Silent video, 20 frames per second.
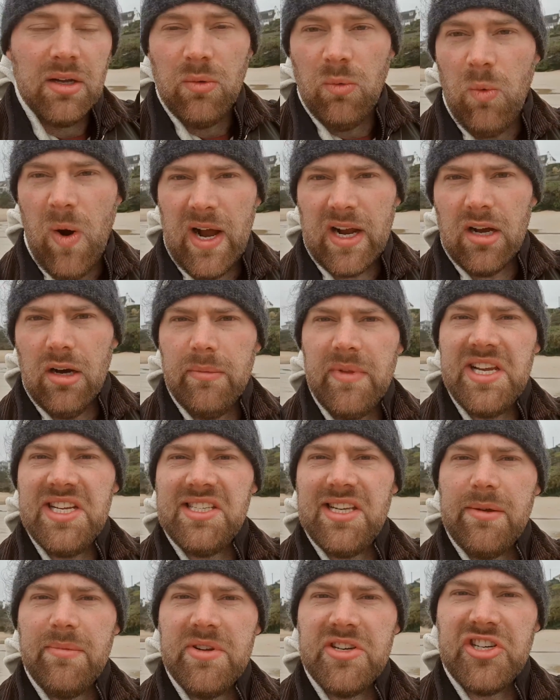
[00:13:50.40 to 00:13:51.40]
whack up
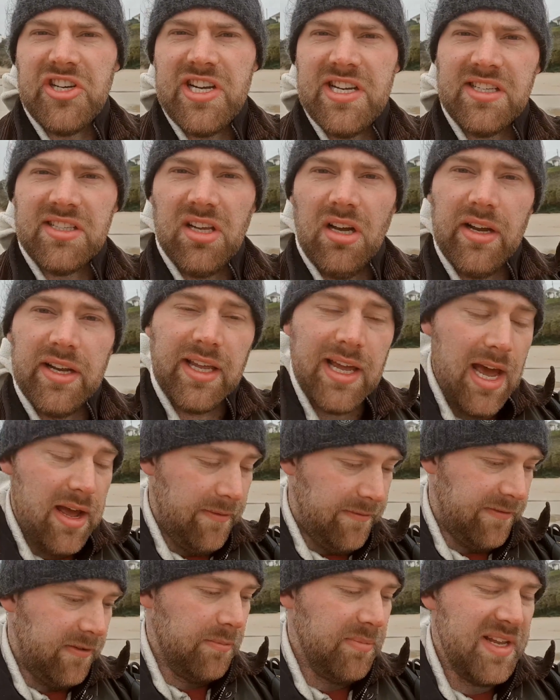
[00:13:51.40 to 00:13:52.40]
these images that I
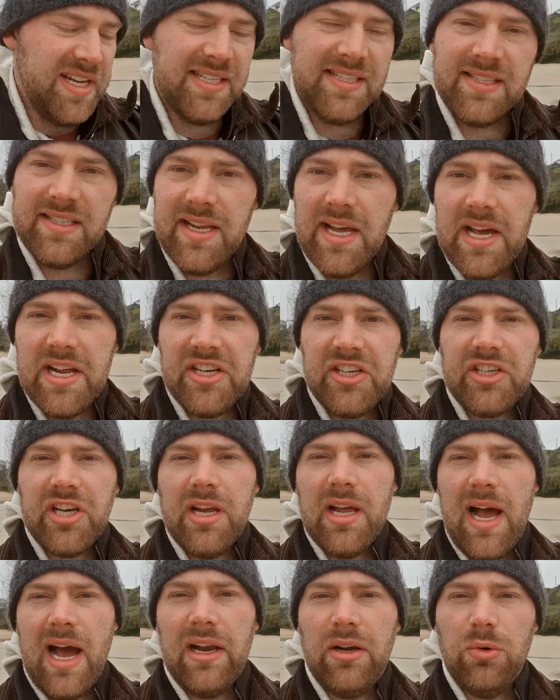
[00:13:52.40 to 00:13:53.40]
get from this stitch
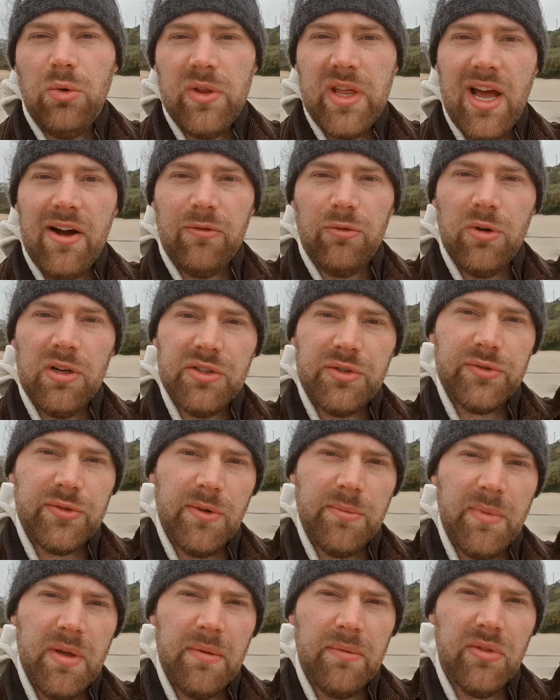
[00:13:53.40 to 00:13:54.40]
and all the other ones
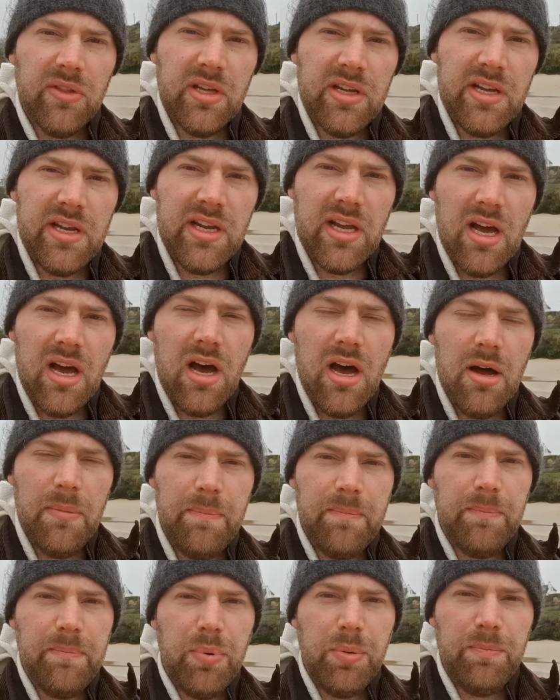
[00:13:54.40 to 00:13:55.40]
from the
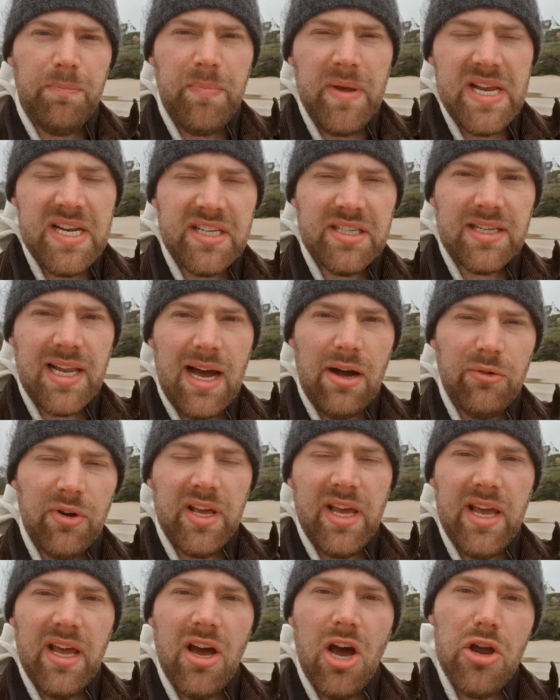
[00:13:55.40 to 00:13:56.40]
beach down
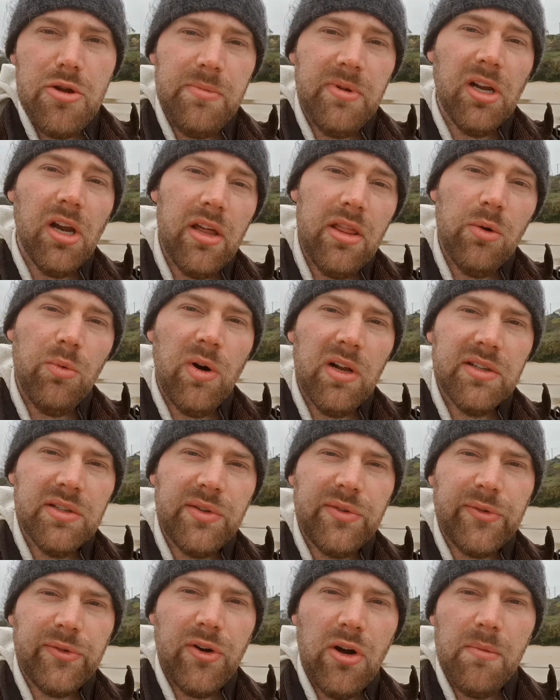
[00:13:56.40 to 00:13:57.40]
here. Hope you like the
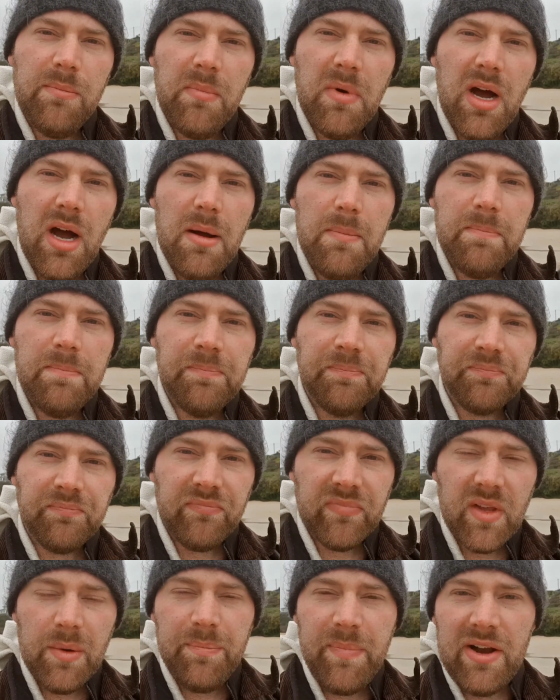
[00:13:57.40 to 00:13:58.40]
ones from
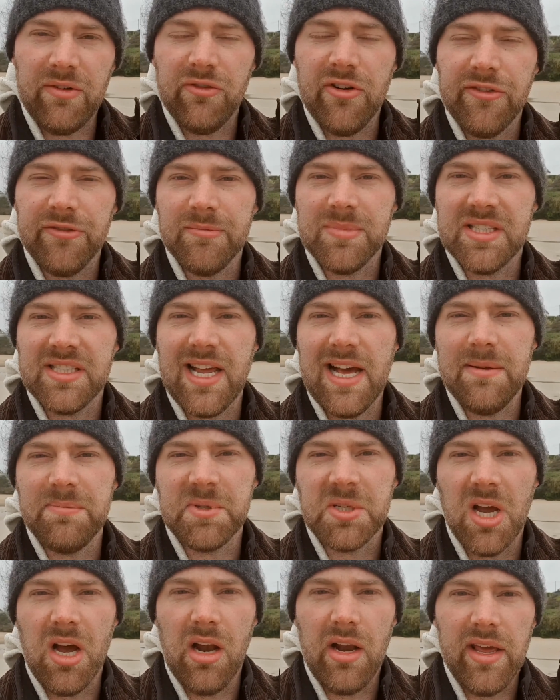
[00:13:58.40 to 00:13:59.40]
Bedruthan
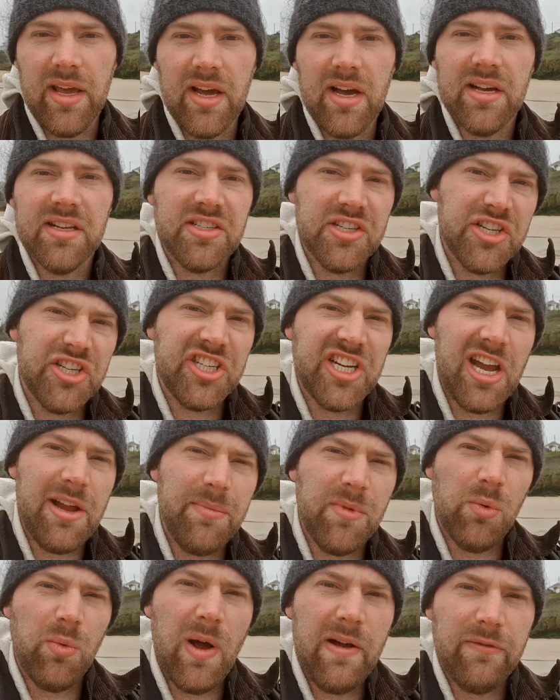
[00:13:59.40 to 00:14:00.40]
Steps earlier. It's a
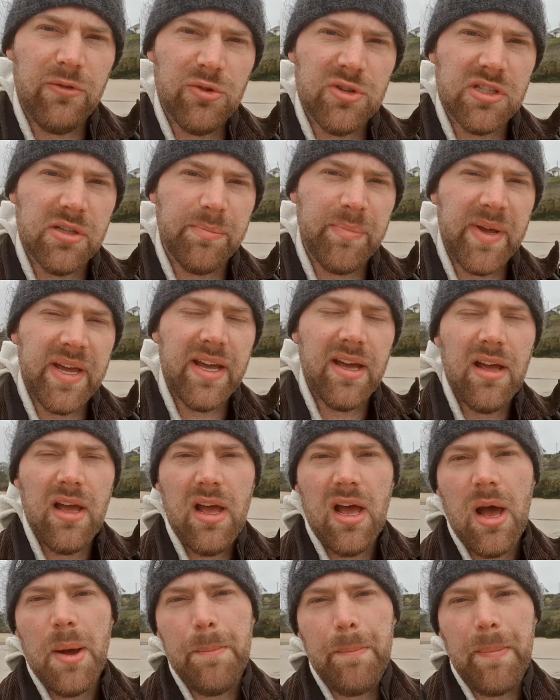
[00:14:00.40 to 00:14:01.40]
shame the weather was a bit
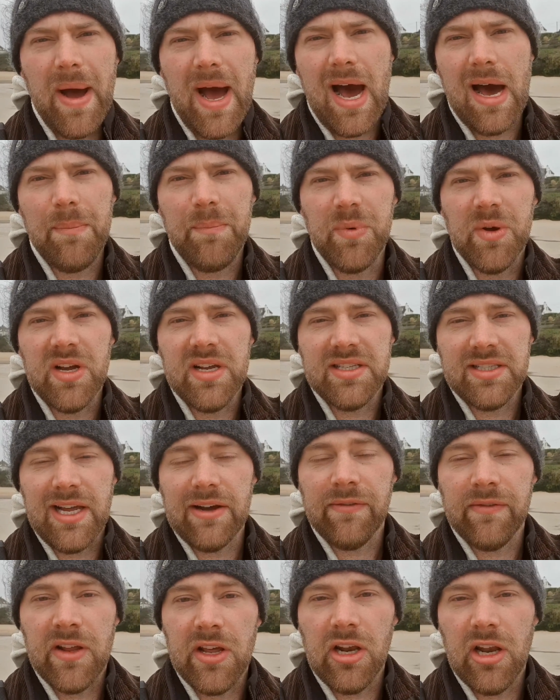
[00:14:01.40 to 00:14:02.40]
bad, but it's
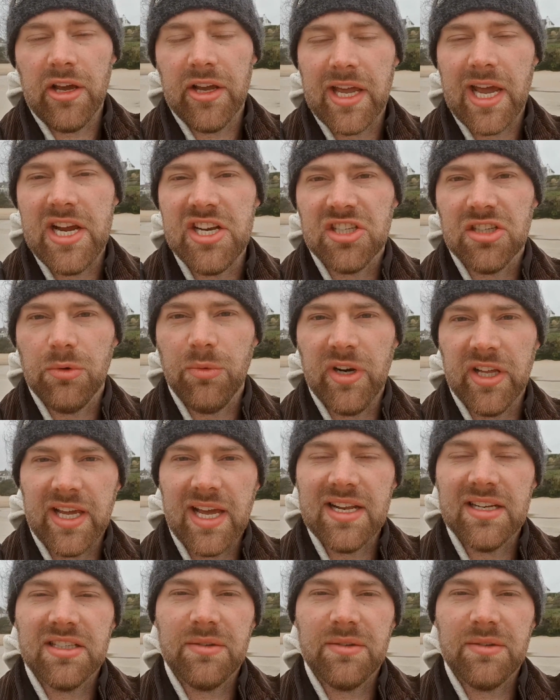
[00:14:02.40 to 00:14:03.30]
definitely a location I want to get